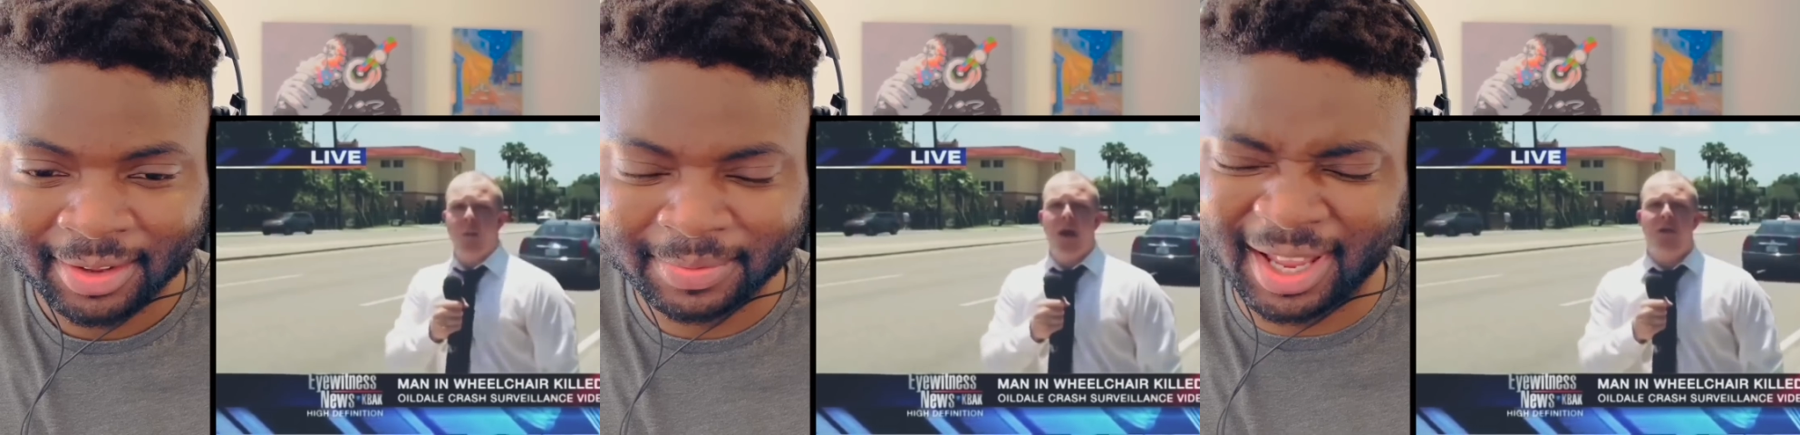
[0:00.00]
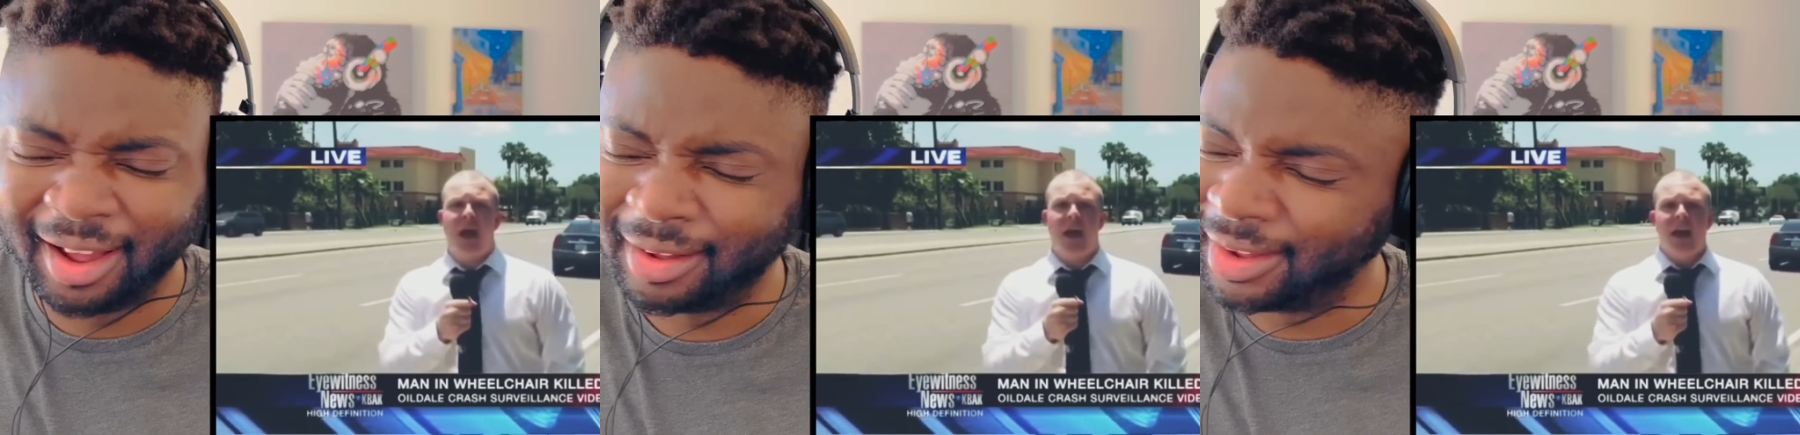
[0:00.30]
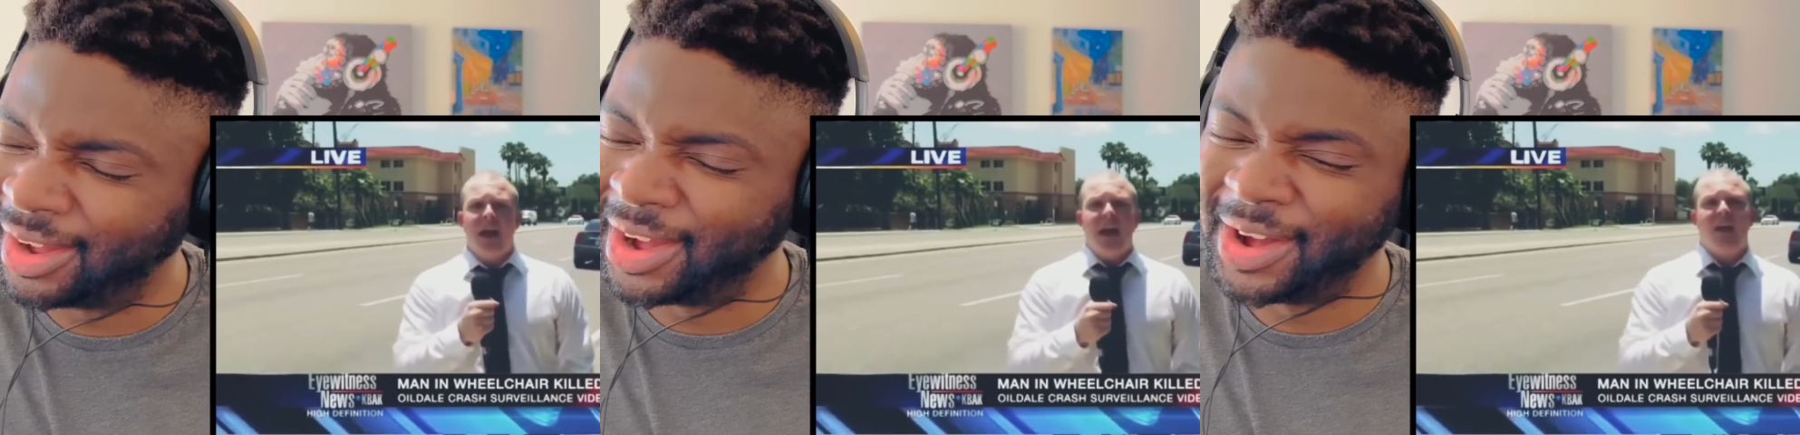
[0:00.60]
Speaker 1: about that.
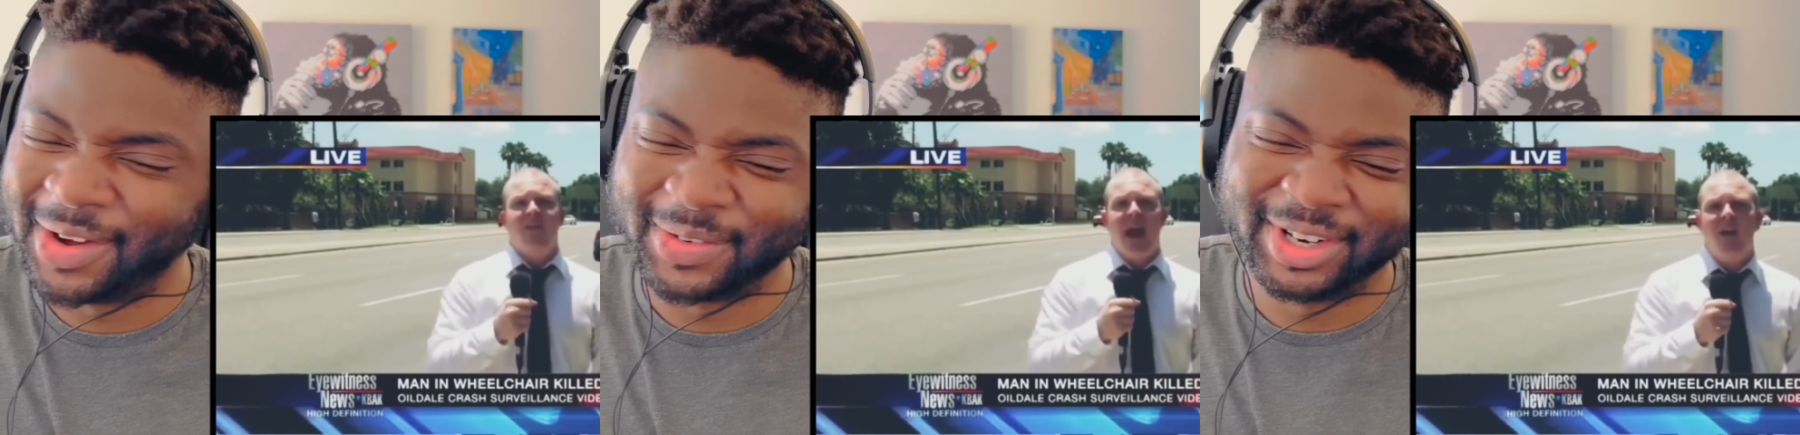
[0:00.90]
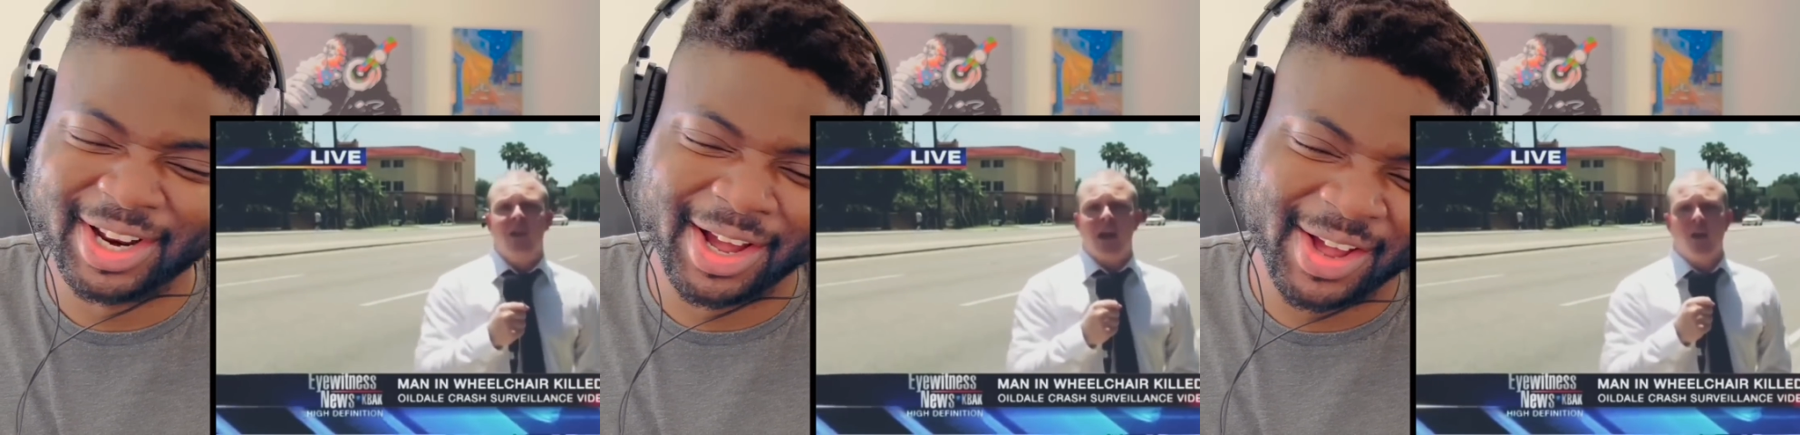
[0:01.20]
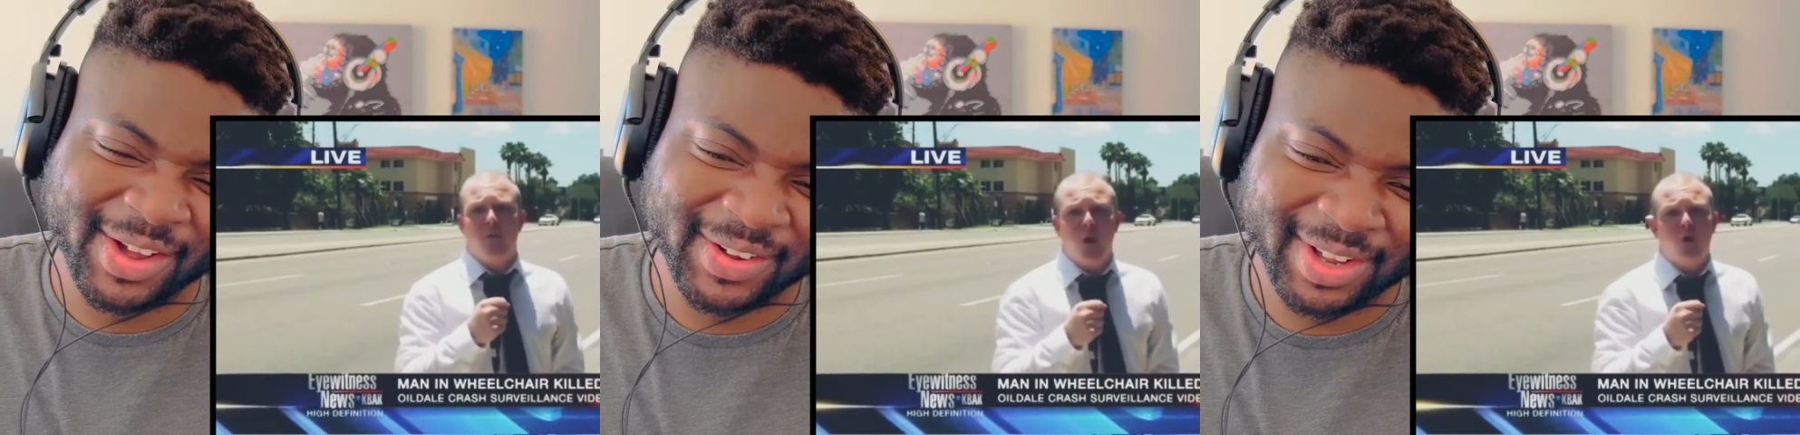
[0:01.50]
Oh, is now no. taking
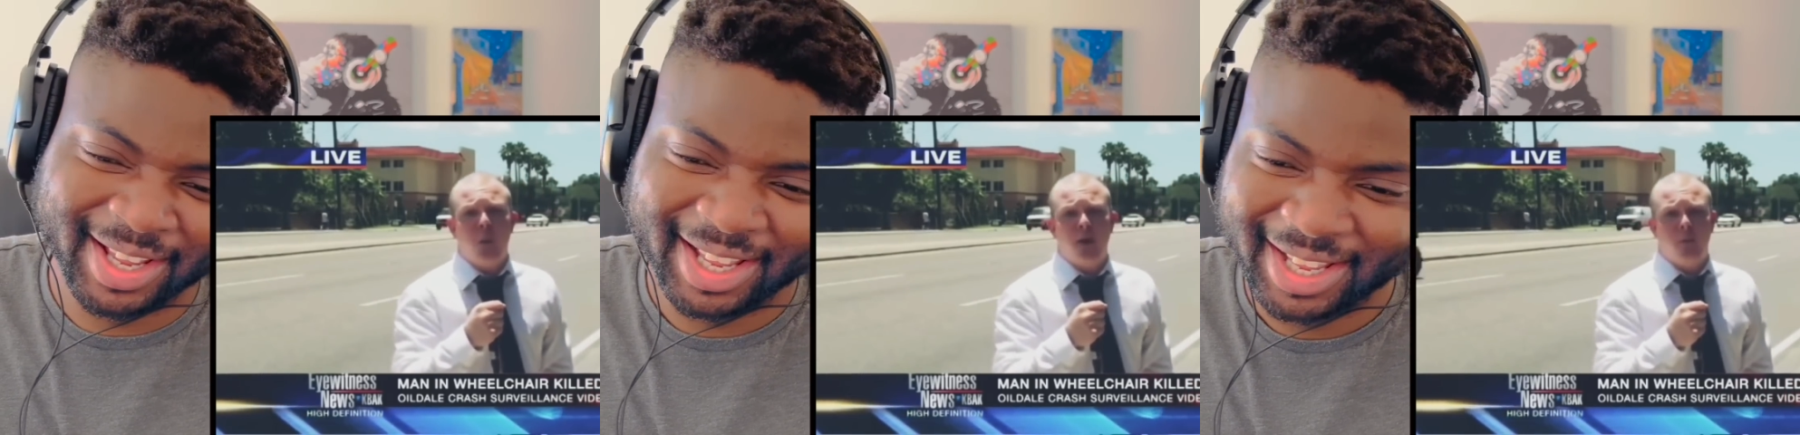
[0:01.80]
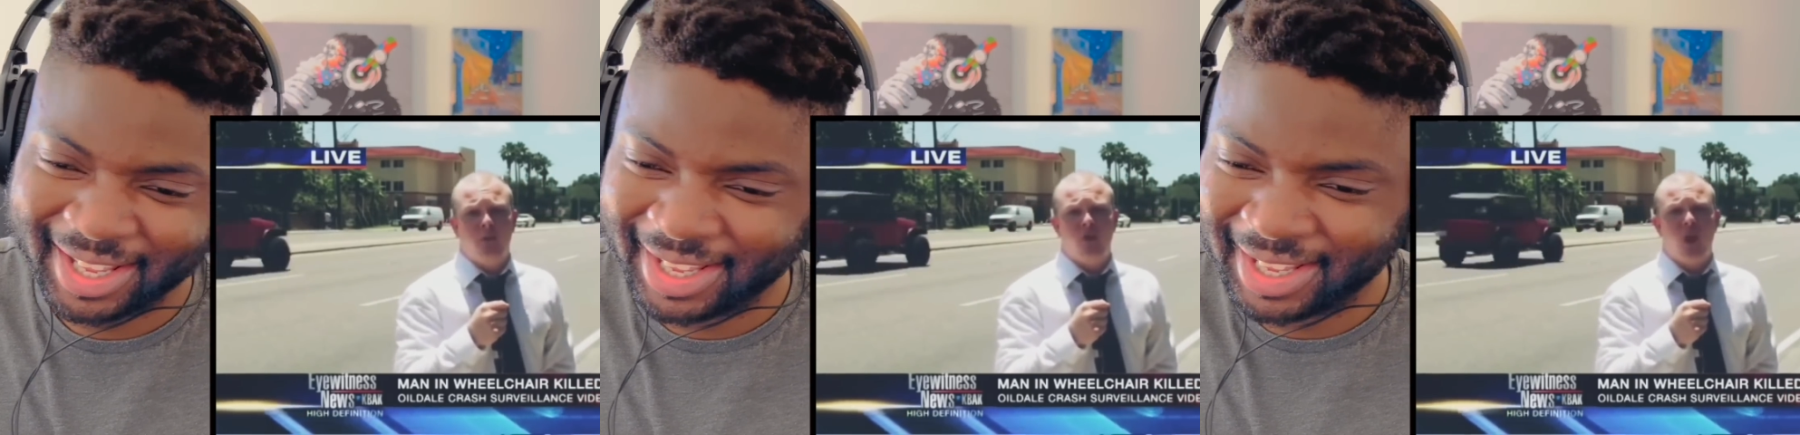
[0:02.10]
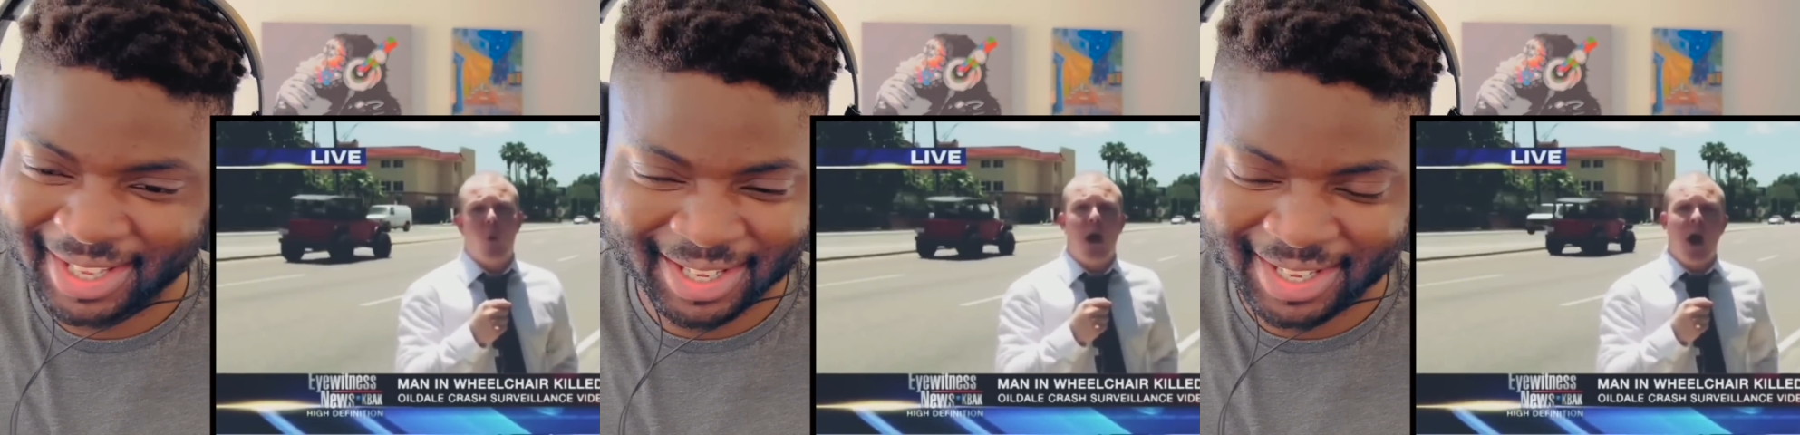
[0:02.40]
the first place
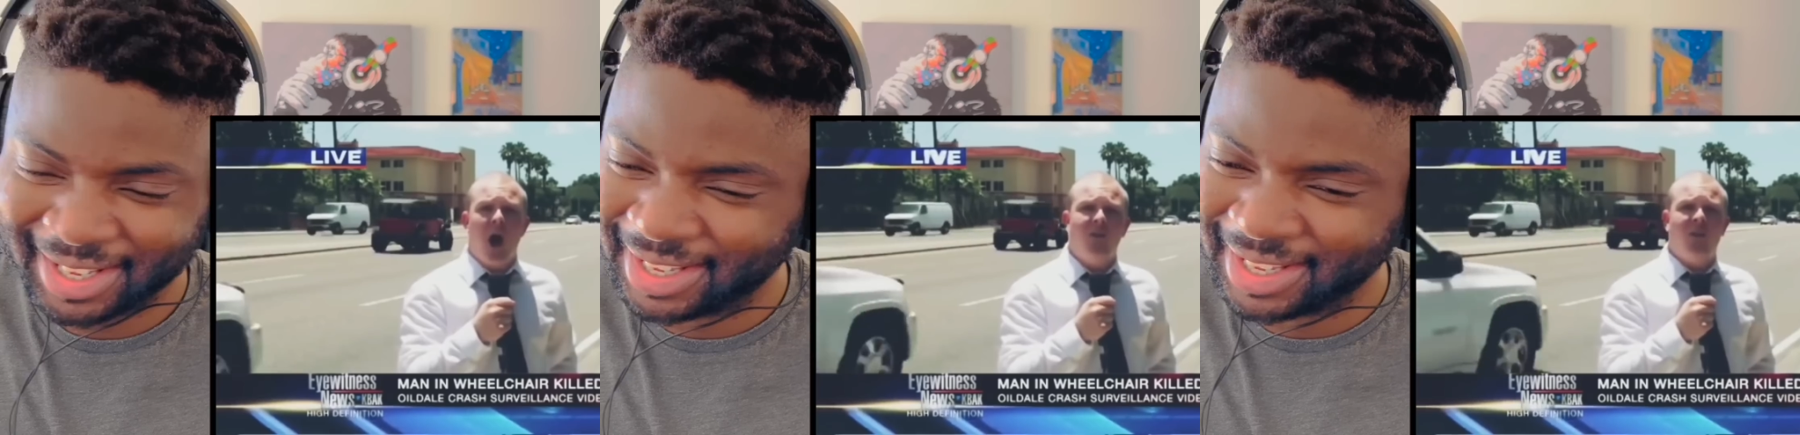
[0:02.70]
position on why our